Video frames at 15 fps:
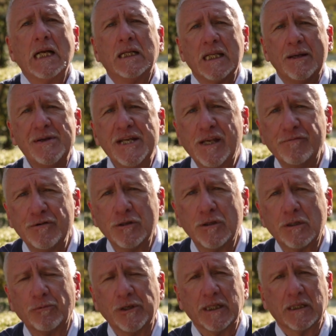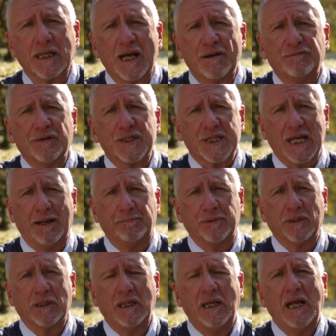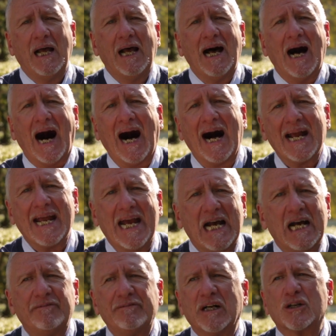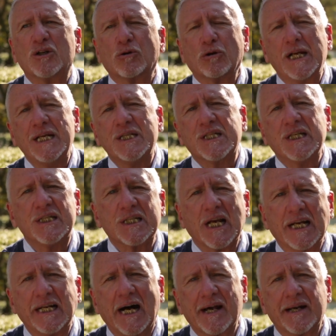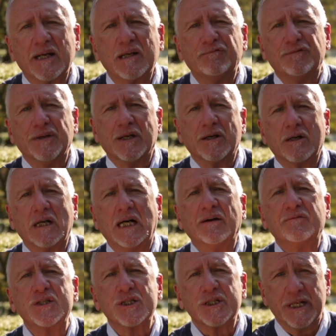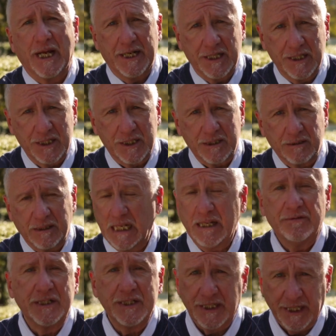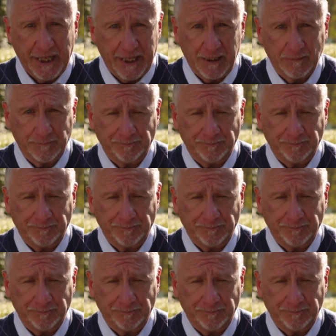Let me give you a real-life example. I have a crazy, psychotic fear of snakes, even today.